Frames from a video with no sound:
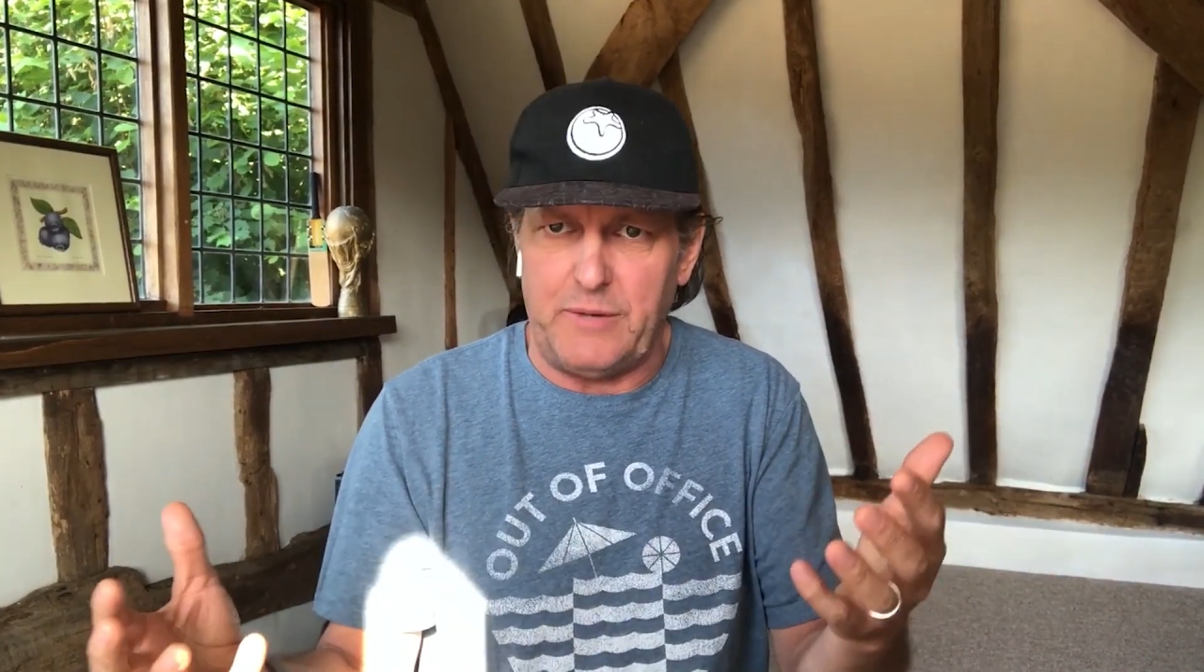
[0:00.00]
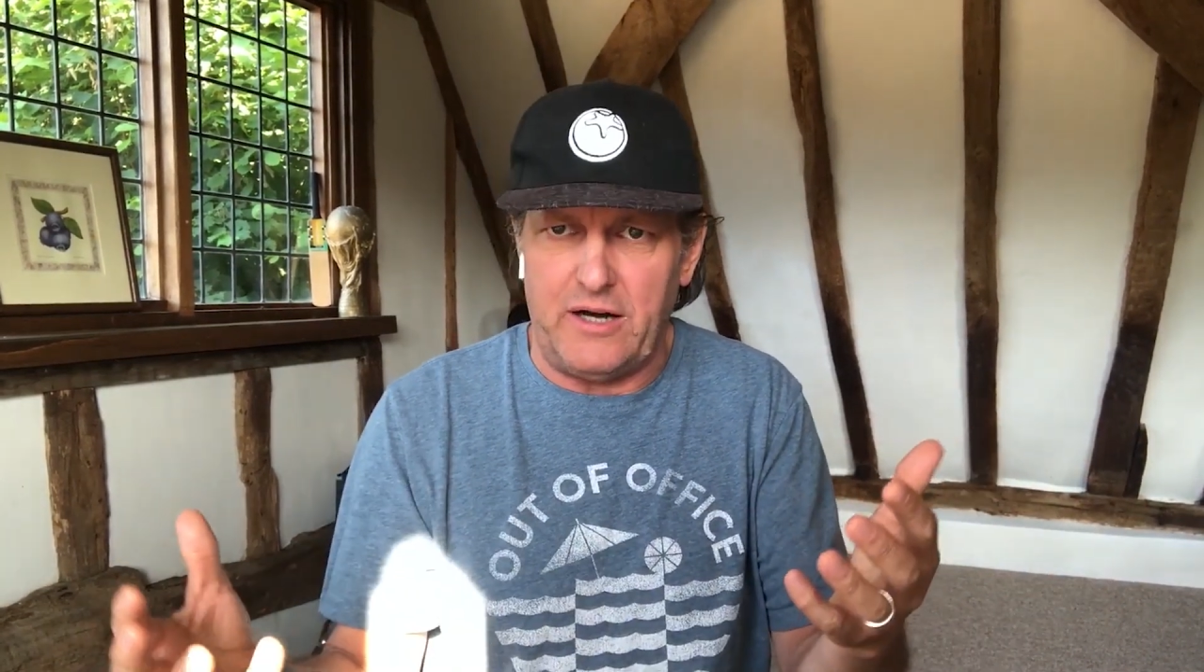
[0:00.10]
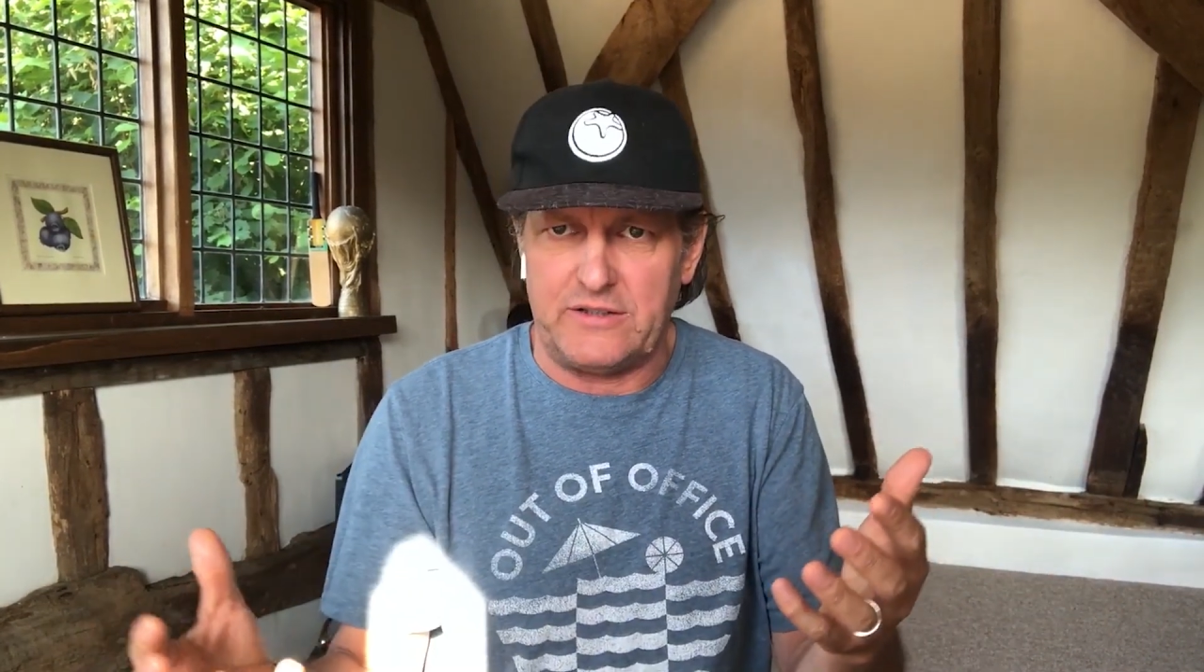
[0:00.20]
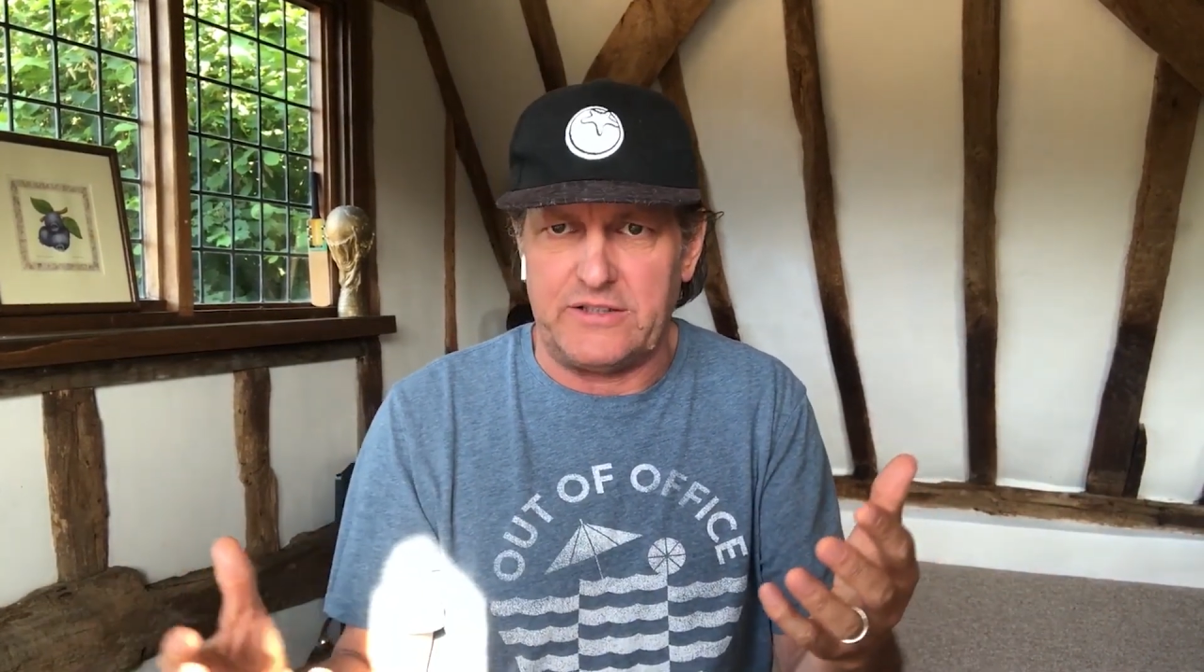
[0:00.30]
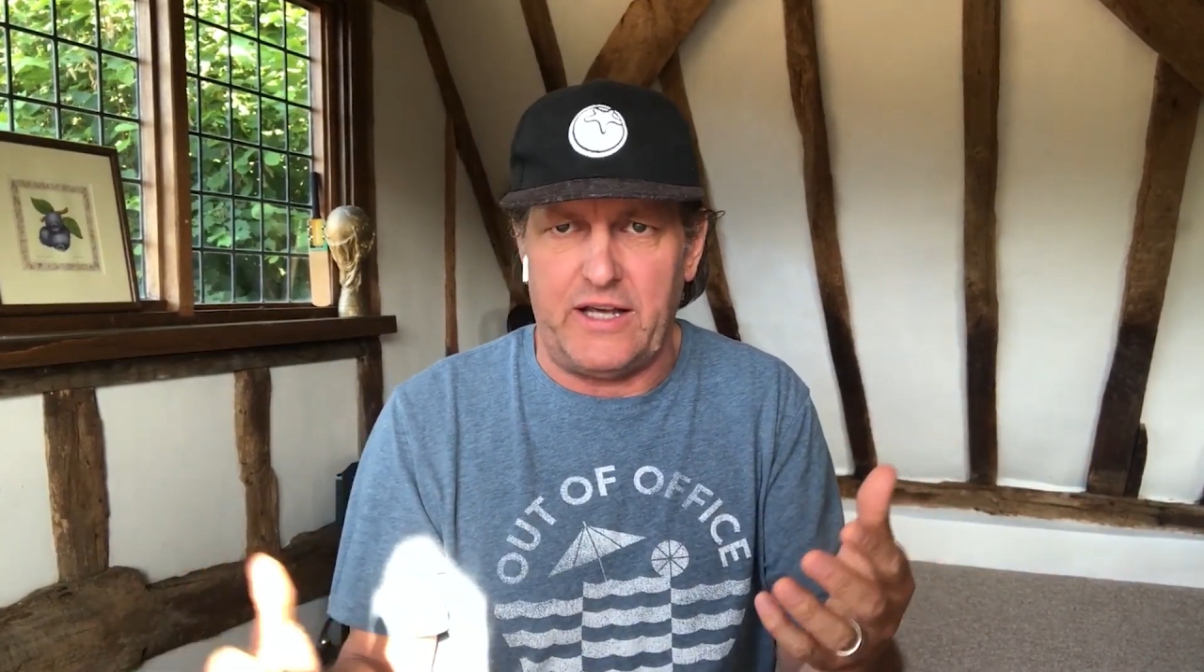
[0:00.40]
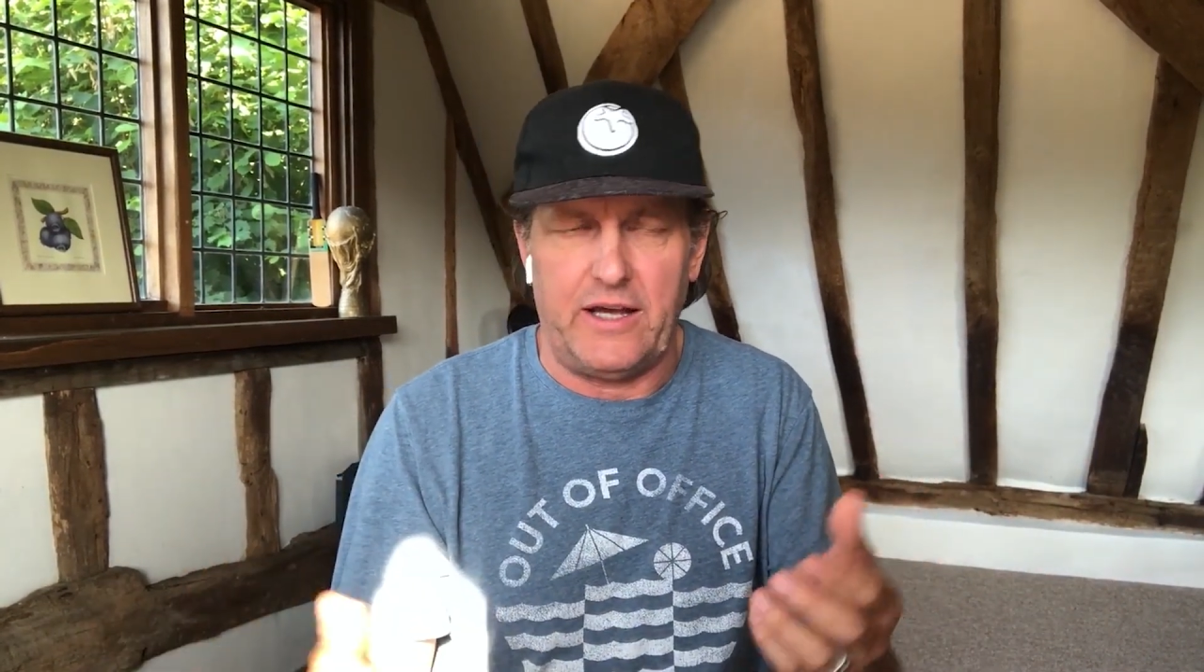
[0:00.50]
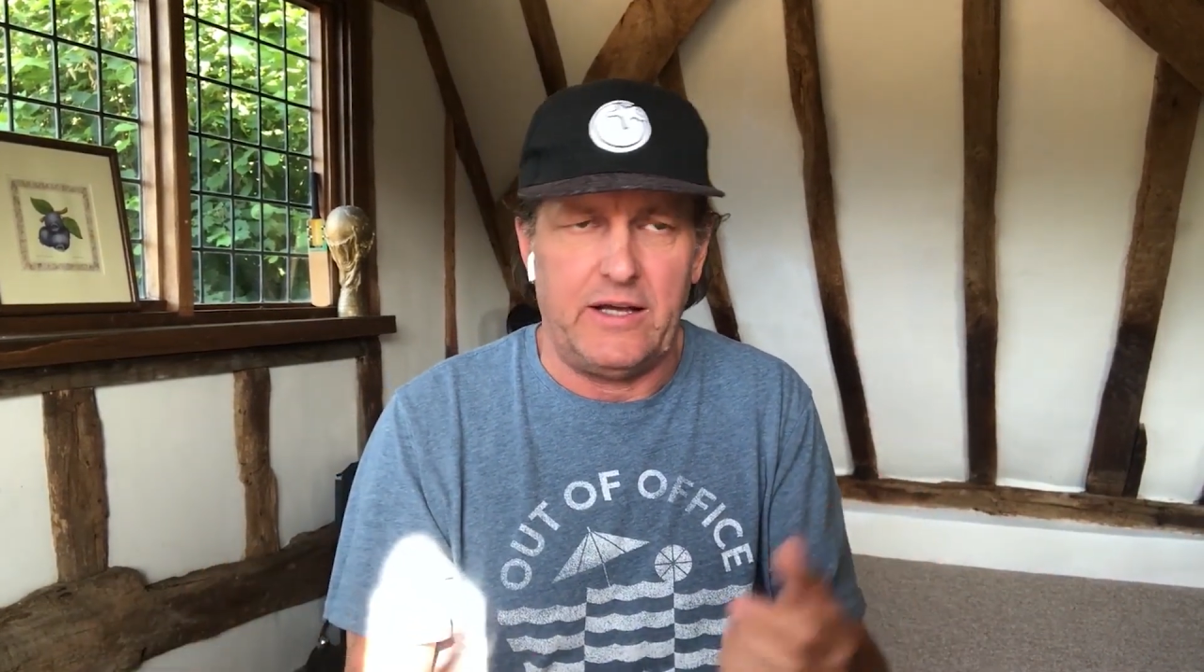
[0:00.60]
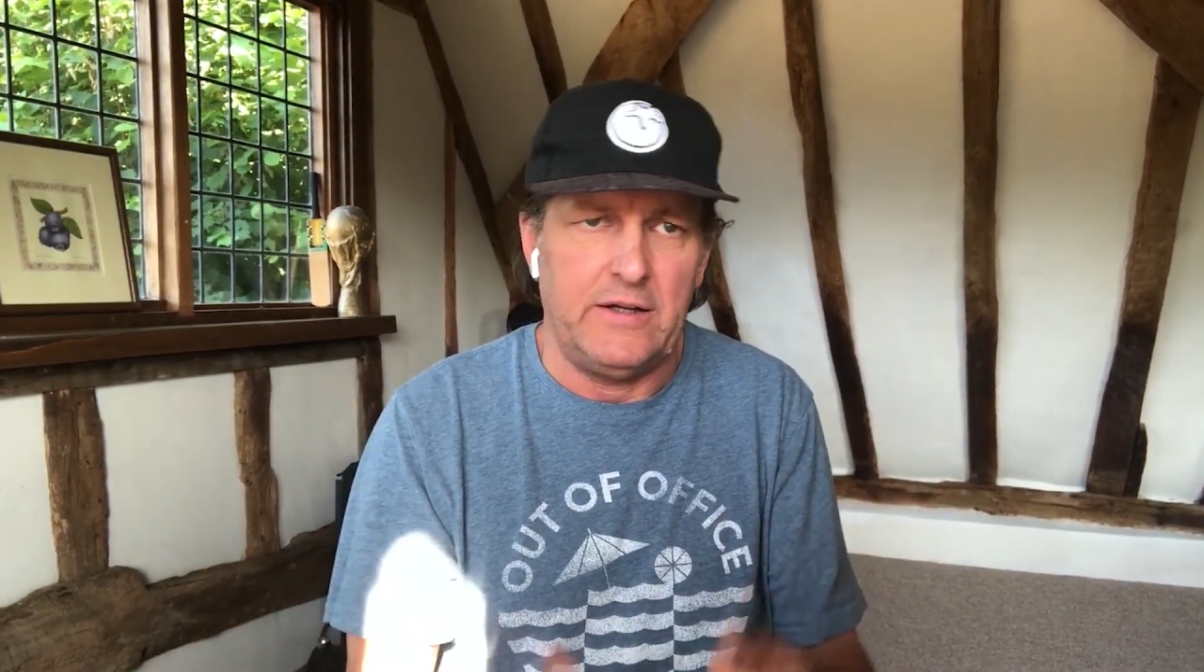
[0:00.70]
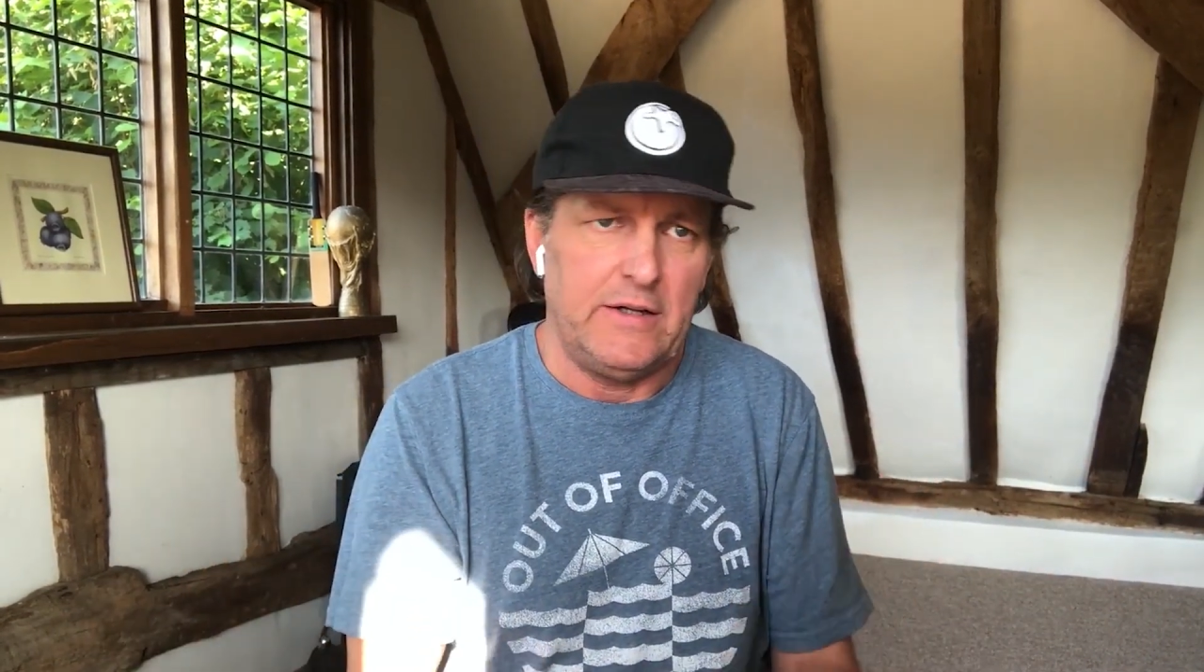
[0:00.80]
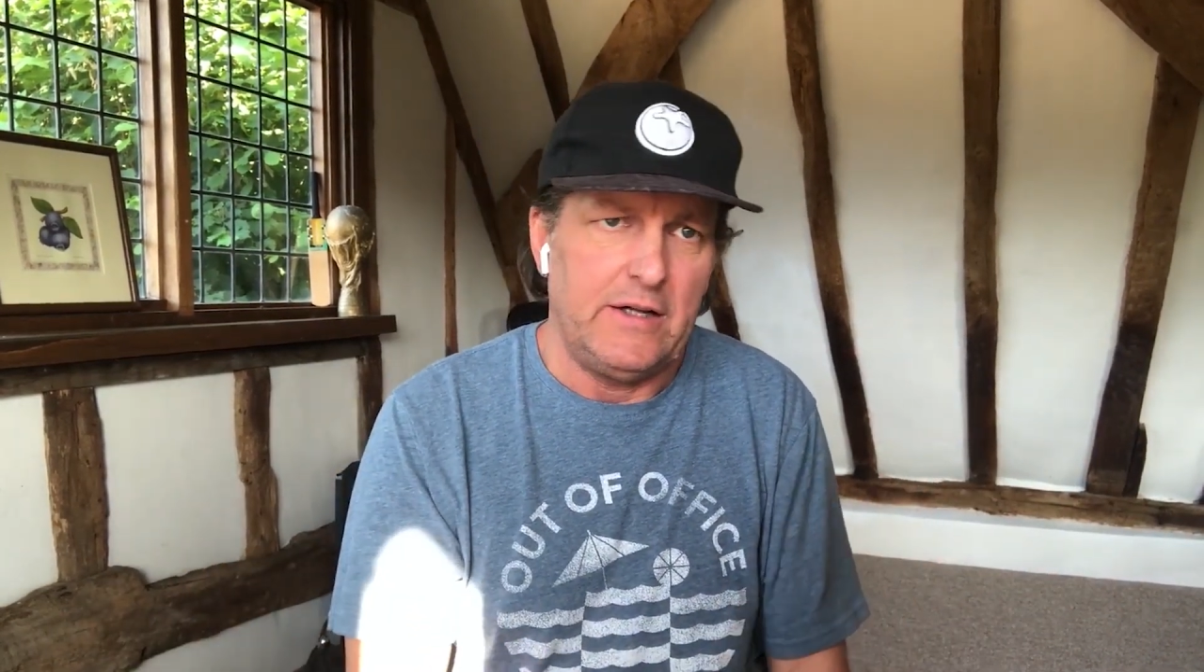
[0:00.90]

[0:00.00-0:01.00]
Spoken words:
marketing.